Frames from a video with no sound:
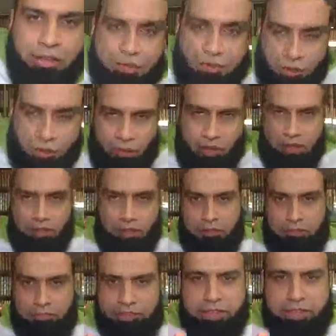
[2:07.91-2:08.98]
So
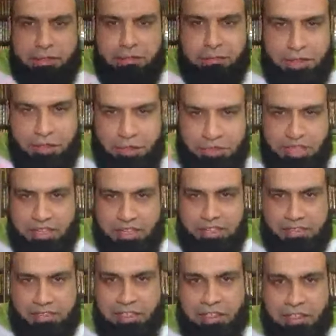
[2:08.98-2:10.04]
forgive me, there's like
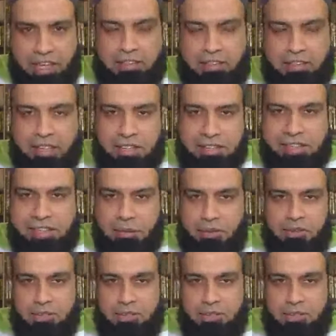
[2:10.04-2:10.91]
this light that is coming.